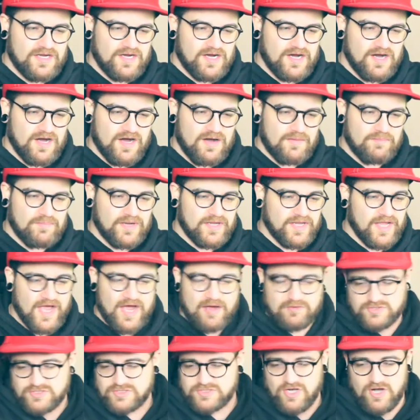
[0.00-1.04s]
But yeah,
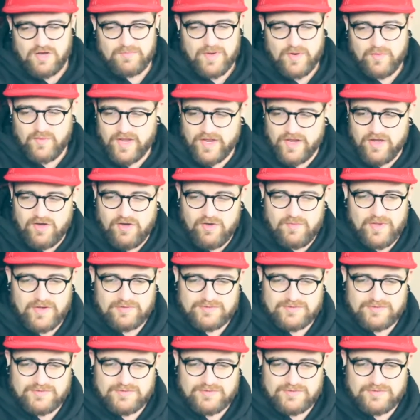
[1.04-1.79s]
I was just on my way home.